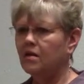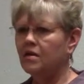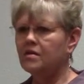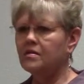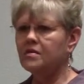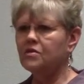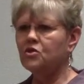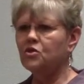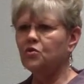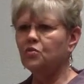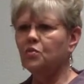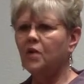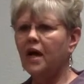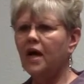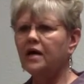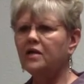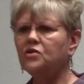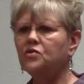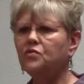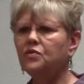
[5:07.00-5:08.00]
is a
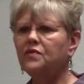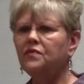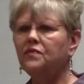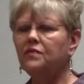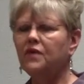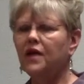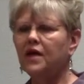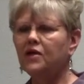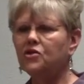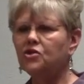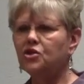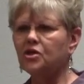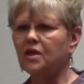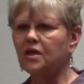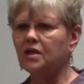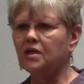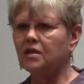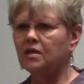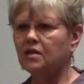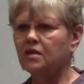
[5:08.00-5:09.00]
direct
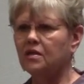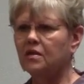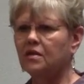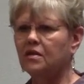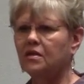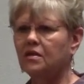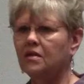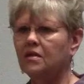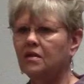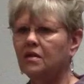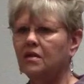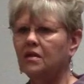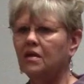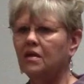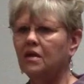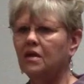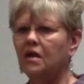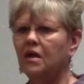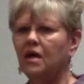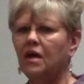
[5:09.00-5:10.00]
reflection
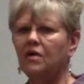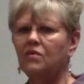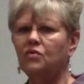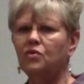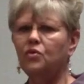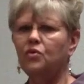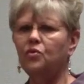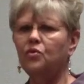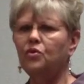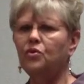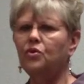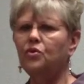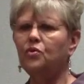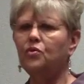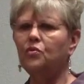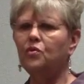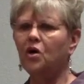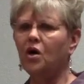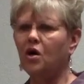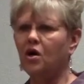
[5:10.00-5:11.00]
of who
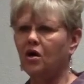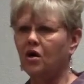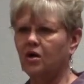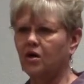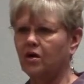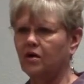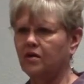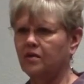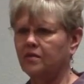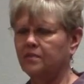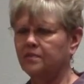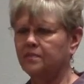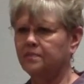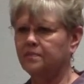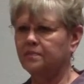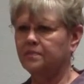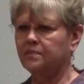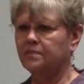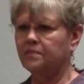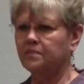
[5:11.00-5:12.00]
you are.
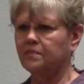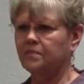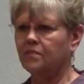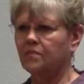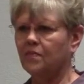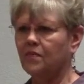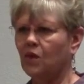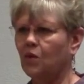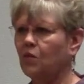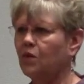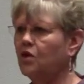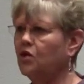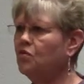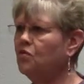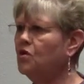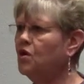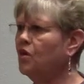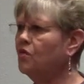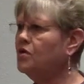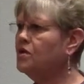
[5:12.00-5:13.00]
What do you
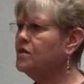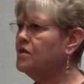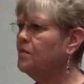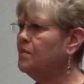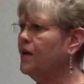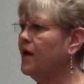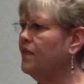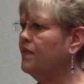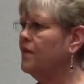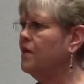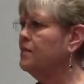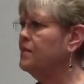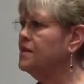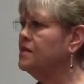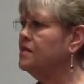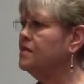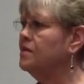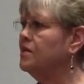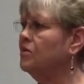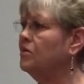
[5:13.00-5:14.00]
notice about them?
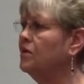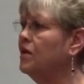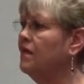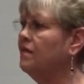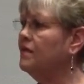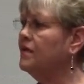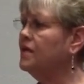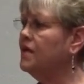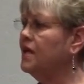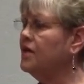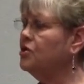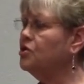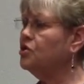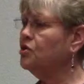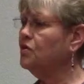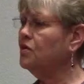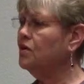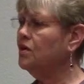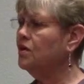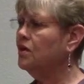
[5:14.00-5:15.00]
Is it their loving
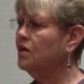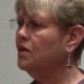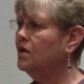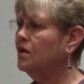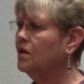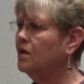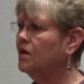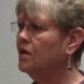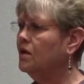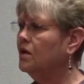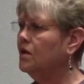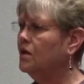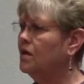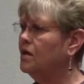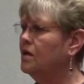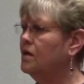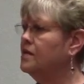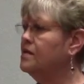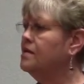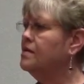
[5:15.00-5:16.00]
nature?
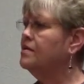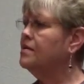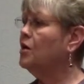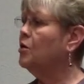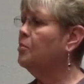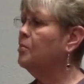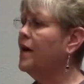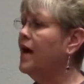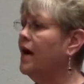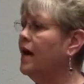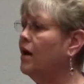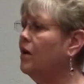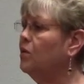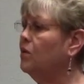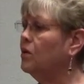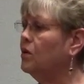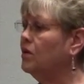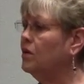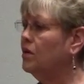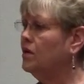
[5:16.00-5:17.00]
Is it their
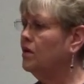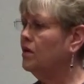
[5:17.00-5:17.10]
power?